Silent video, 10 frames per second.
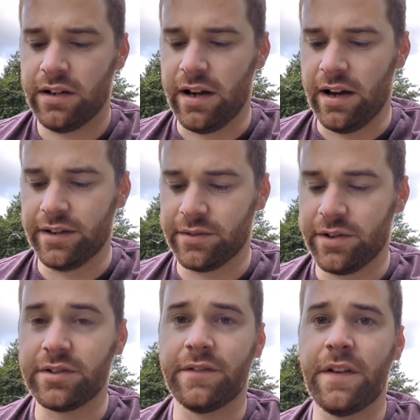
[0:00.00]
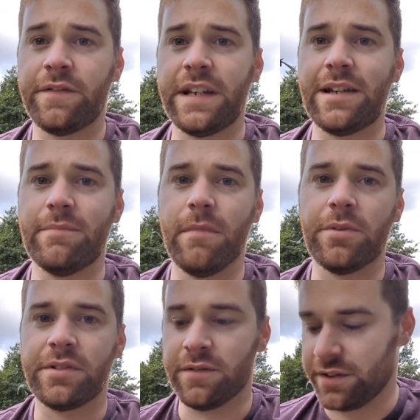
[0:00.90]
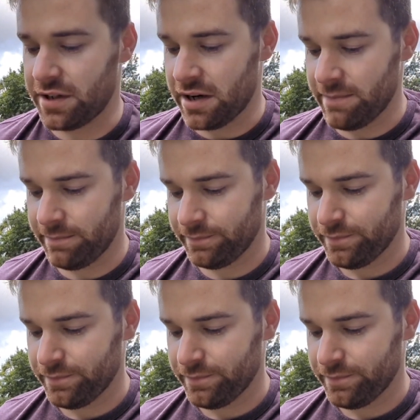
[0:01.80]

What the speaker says: So I use the 50 most of the time.